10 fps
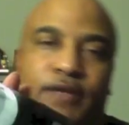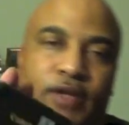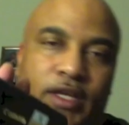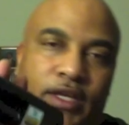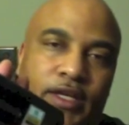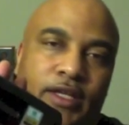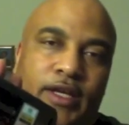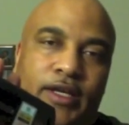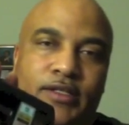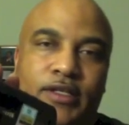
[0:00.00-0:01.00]
And again,
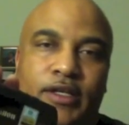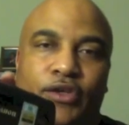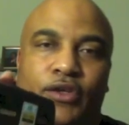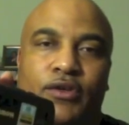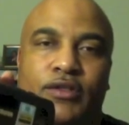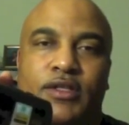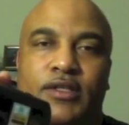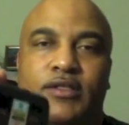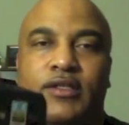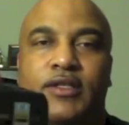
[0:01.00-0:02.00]
like I said, you notice
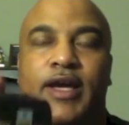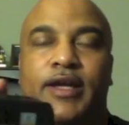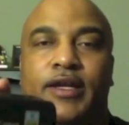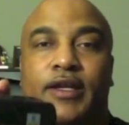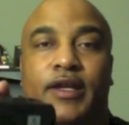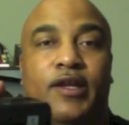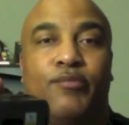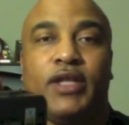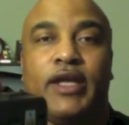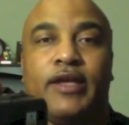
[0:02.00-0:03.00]
this is not in any
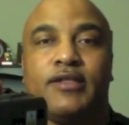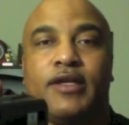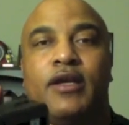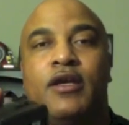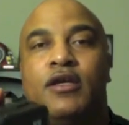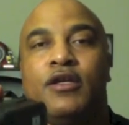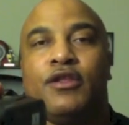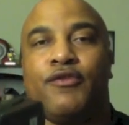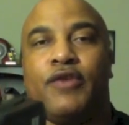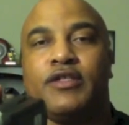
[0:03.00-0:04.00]
plastic. The
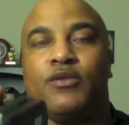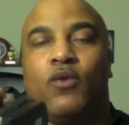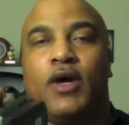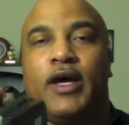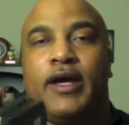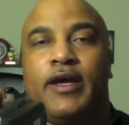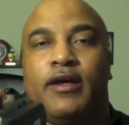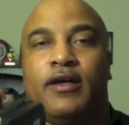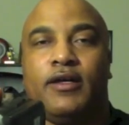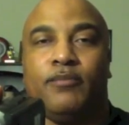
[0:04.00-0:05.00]
reason
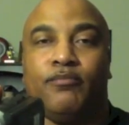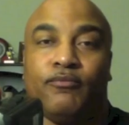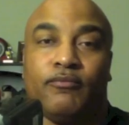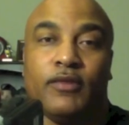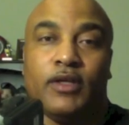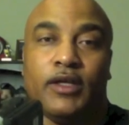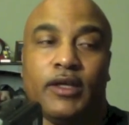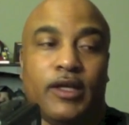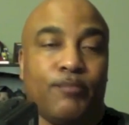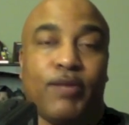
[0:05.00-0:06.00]
why,
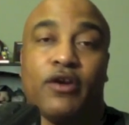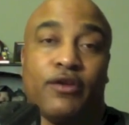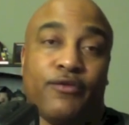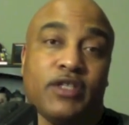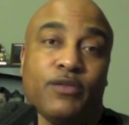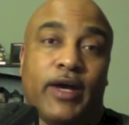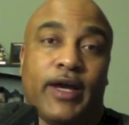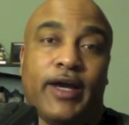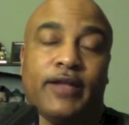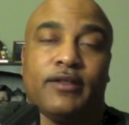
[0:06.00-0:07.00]
and part of the reason why I
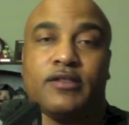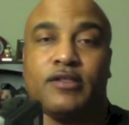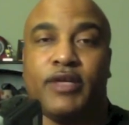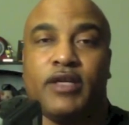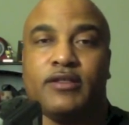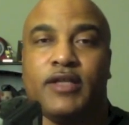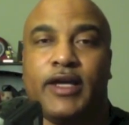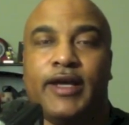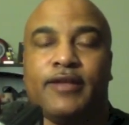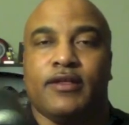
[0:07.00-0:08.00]
got this is because I
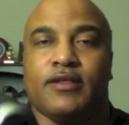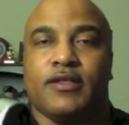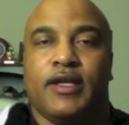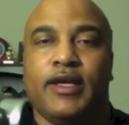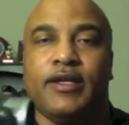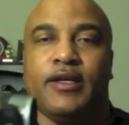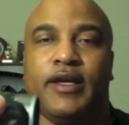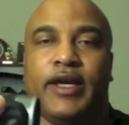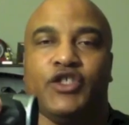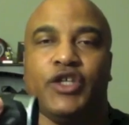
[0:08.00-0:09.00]
got this at
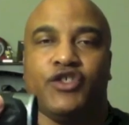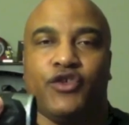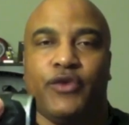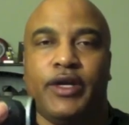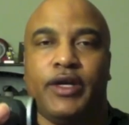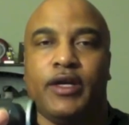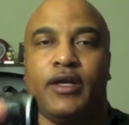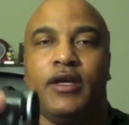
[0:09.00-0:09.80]
H.H. Gregg.